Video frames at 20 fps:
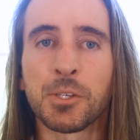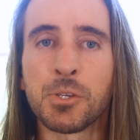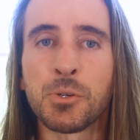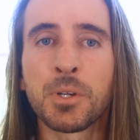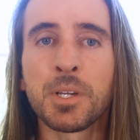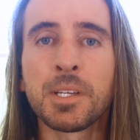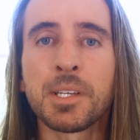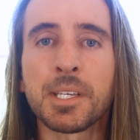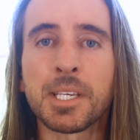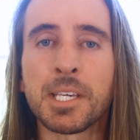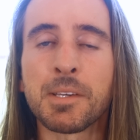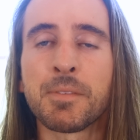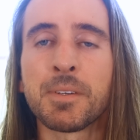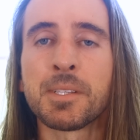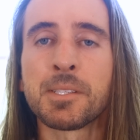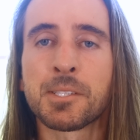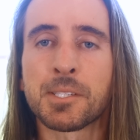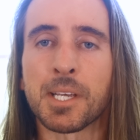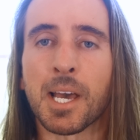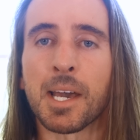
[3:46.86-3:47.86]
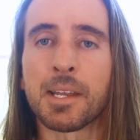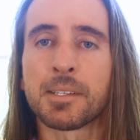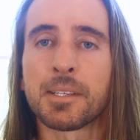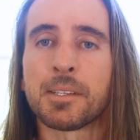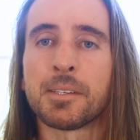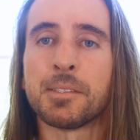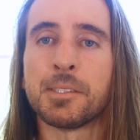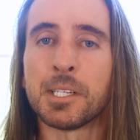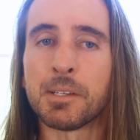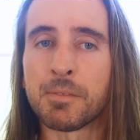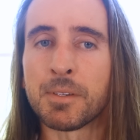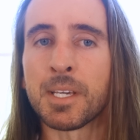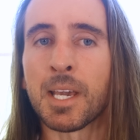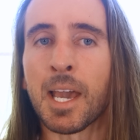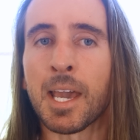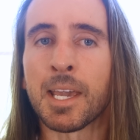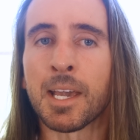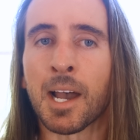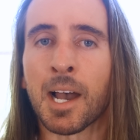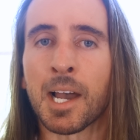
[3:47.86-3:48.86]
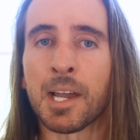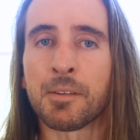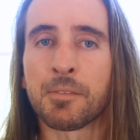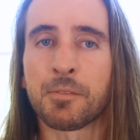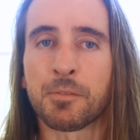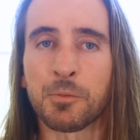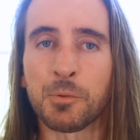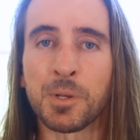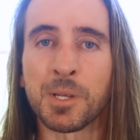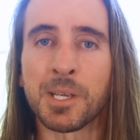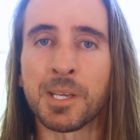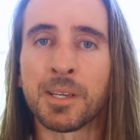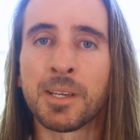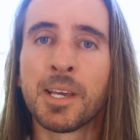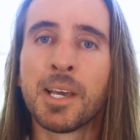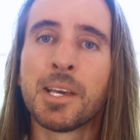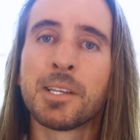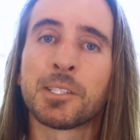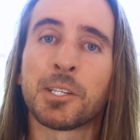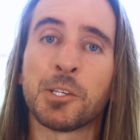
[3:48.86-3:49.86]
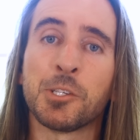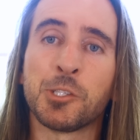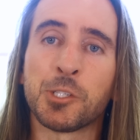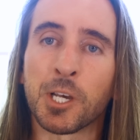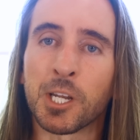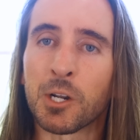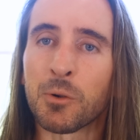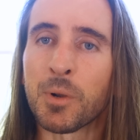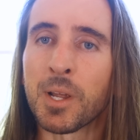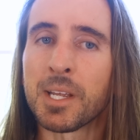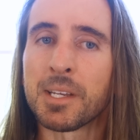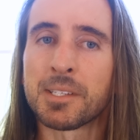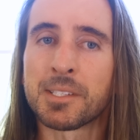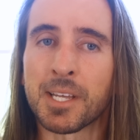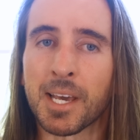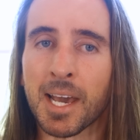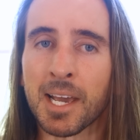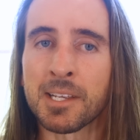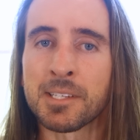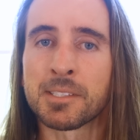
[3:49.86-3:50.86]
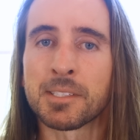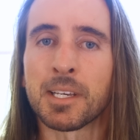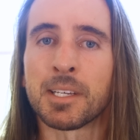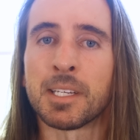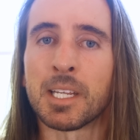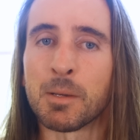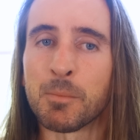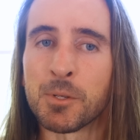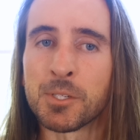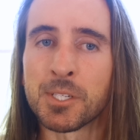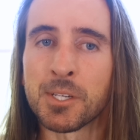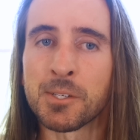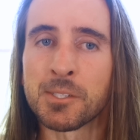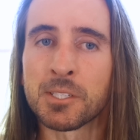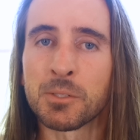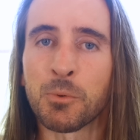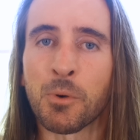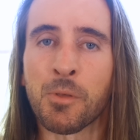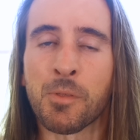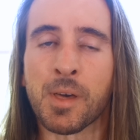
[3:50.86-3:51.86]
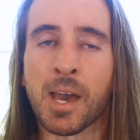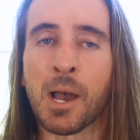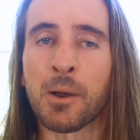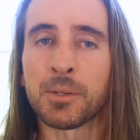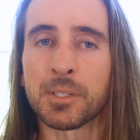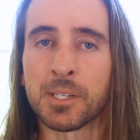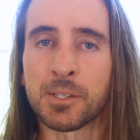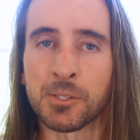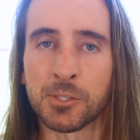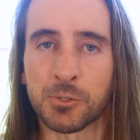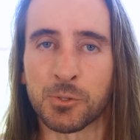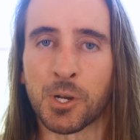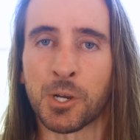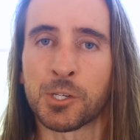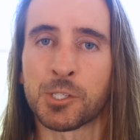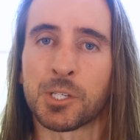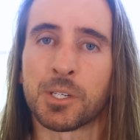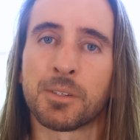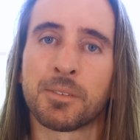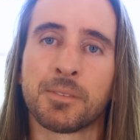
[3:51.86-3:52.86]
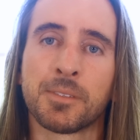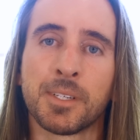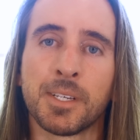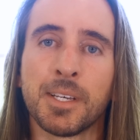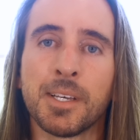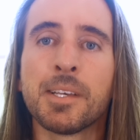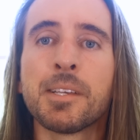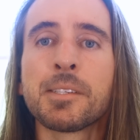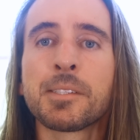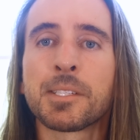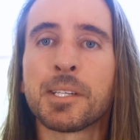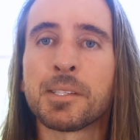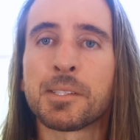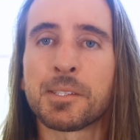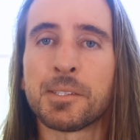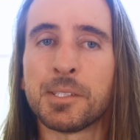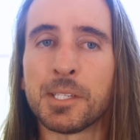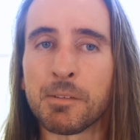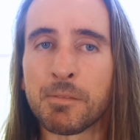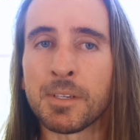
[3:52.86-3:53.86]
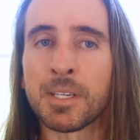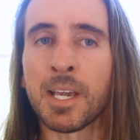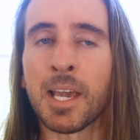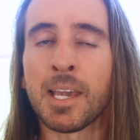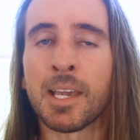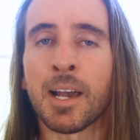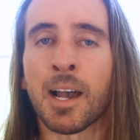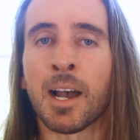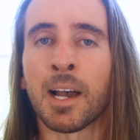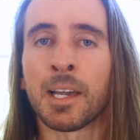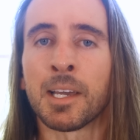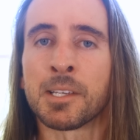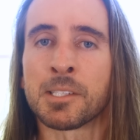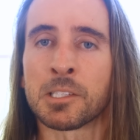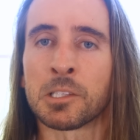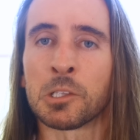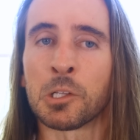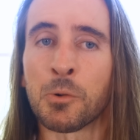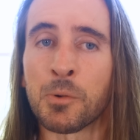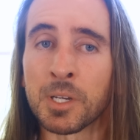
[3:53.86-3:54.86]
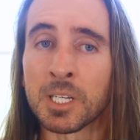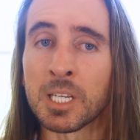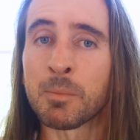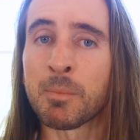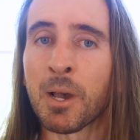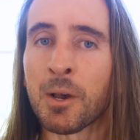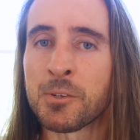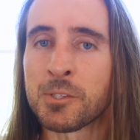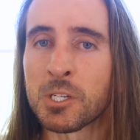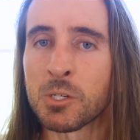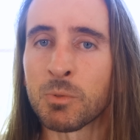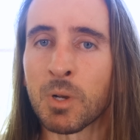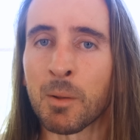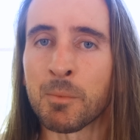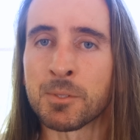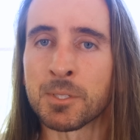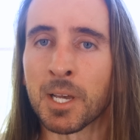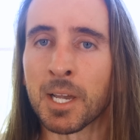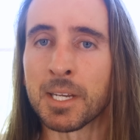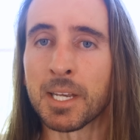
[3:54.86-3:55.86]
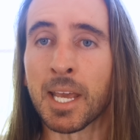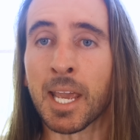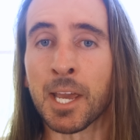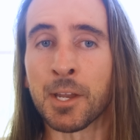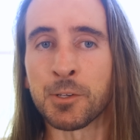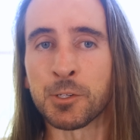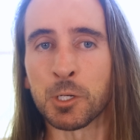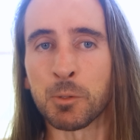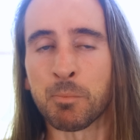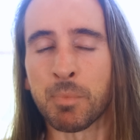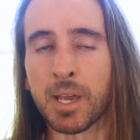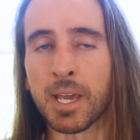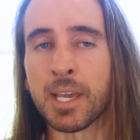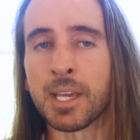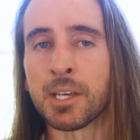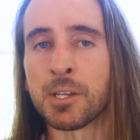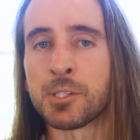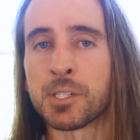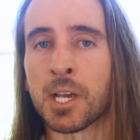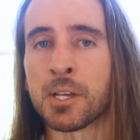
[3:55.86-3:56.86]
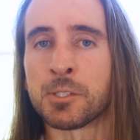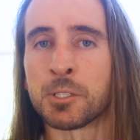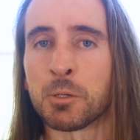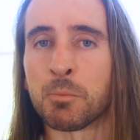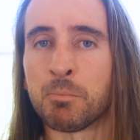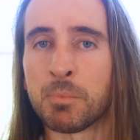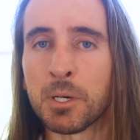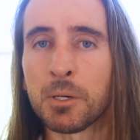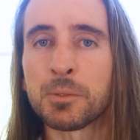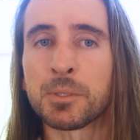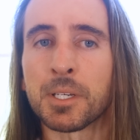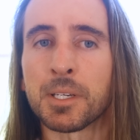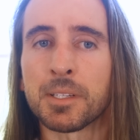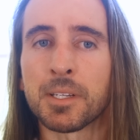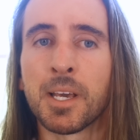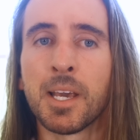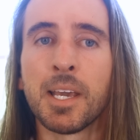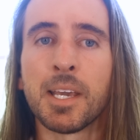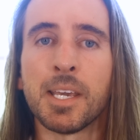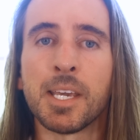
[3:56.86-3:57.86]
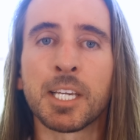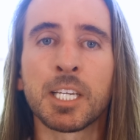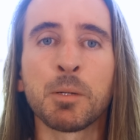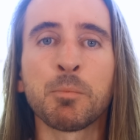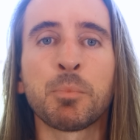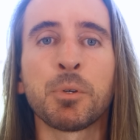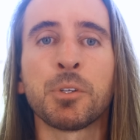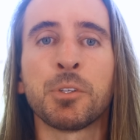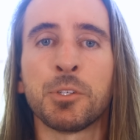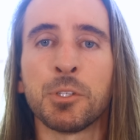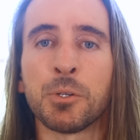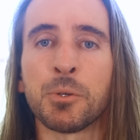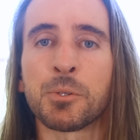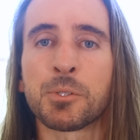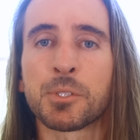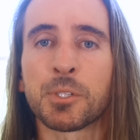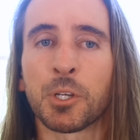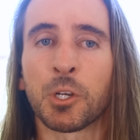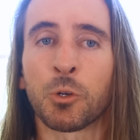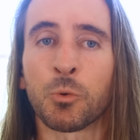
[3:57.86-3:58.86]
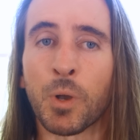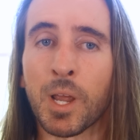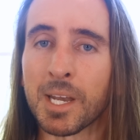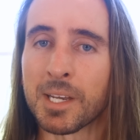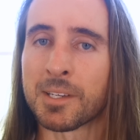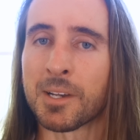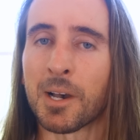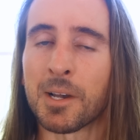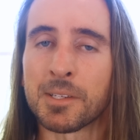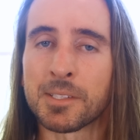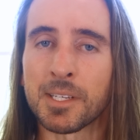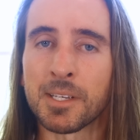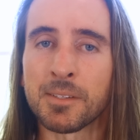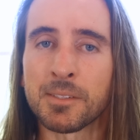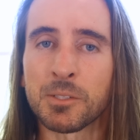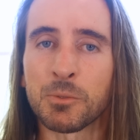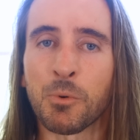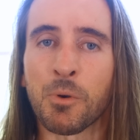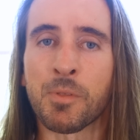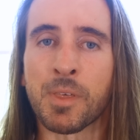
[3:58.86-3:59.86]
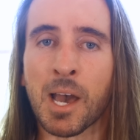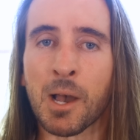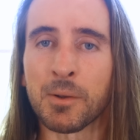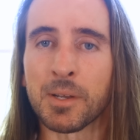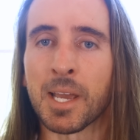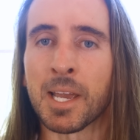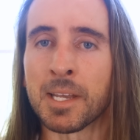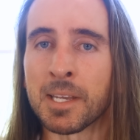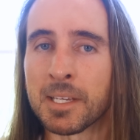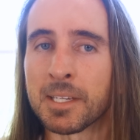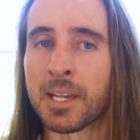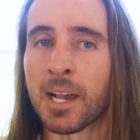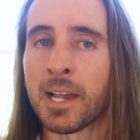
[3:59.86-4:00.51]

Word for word: You can even set Divi AI free to generate text and images without instruction. Since Divi AI is learning about your website and your page as you build it, it can produce great content without any